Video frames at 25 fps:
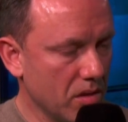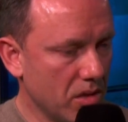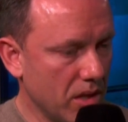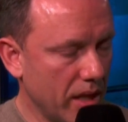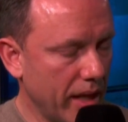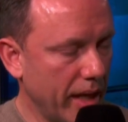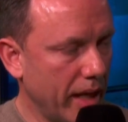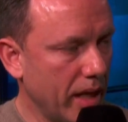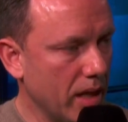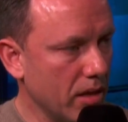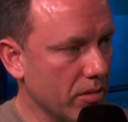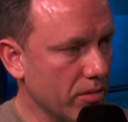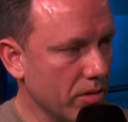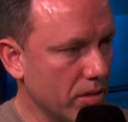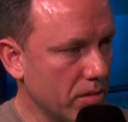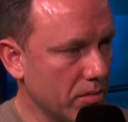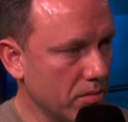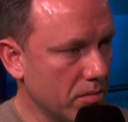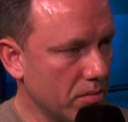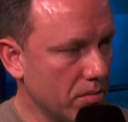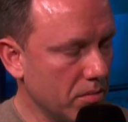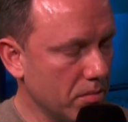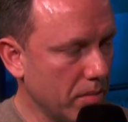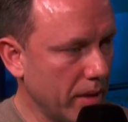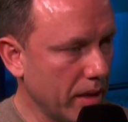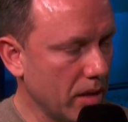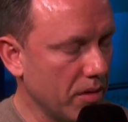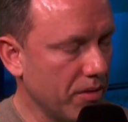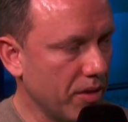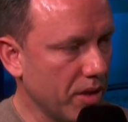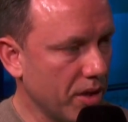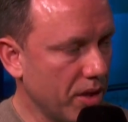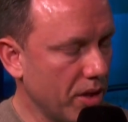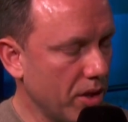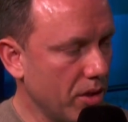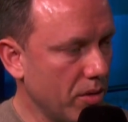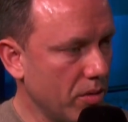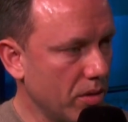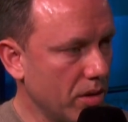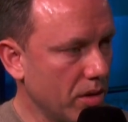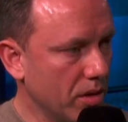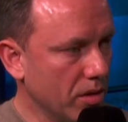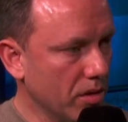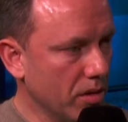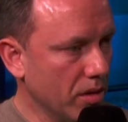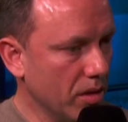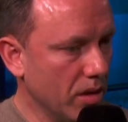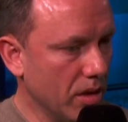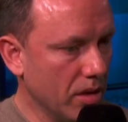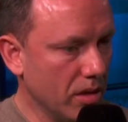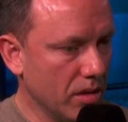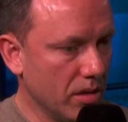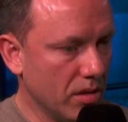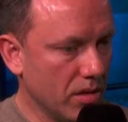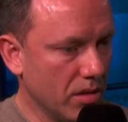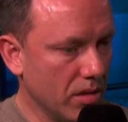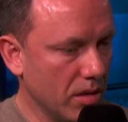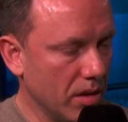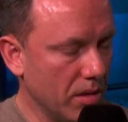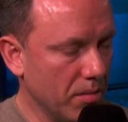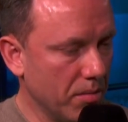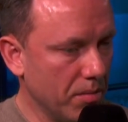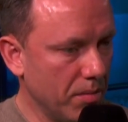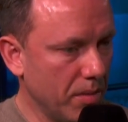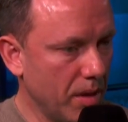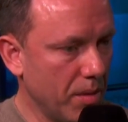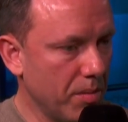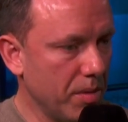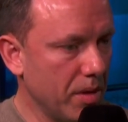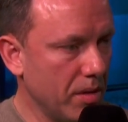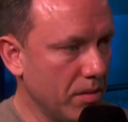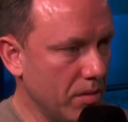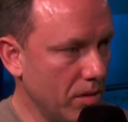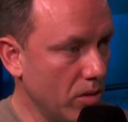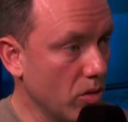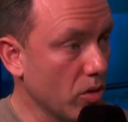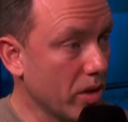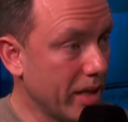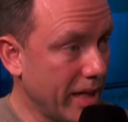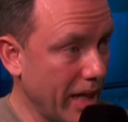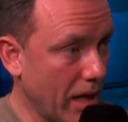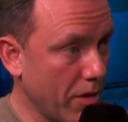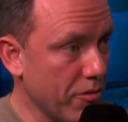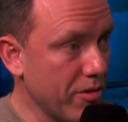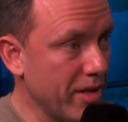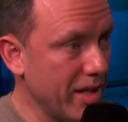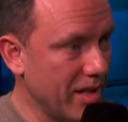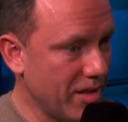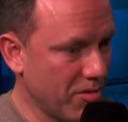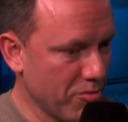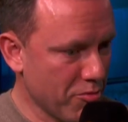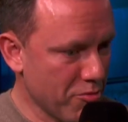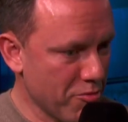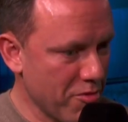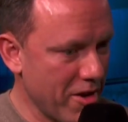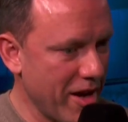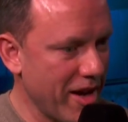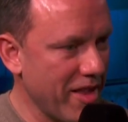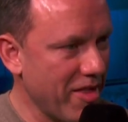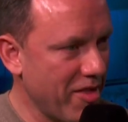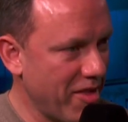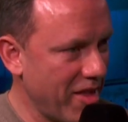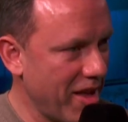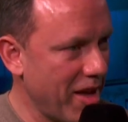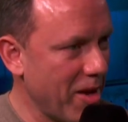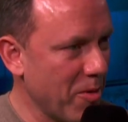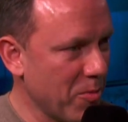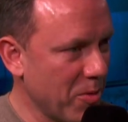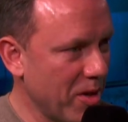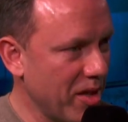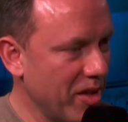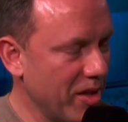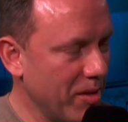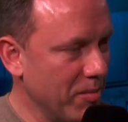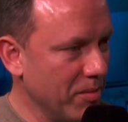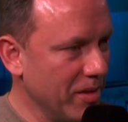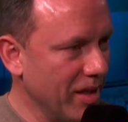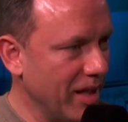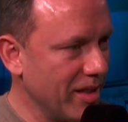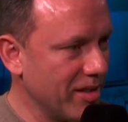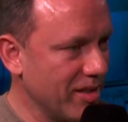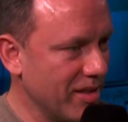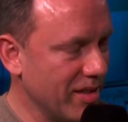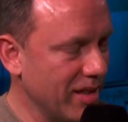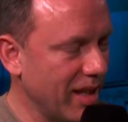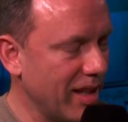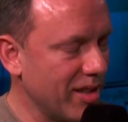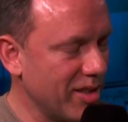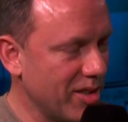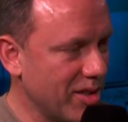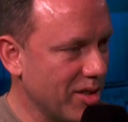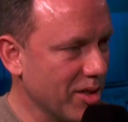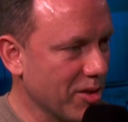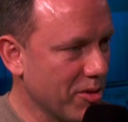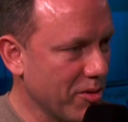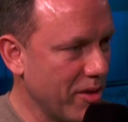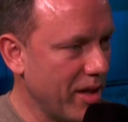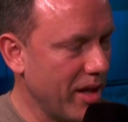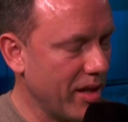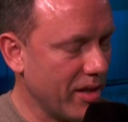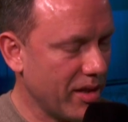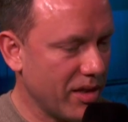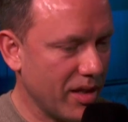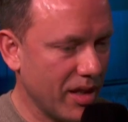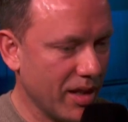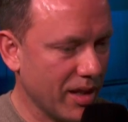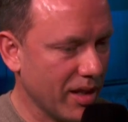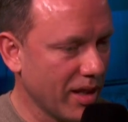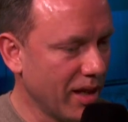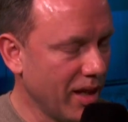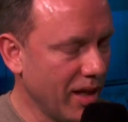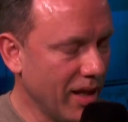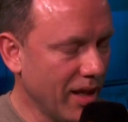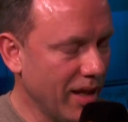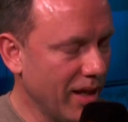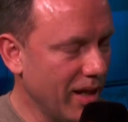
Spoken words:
Taylor and Michael van Gerwen and maybe, Gary's right there with him. That's the great thing.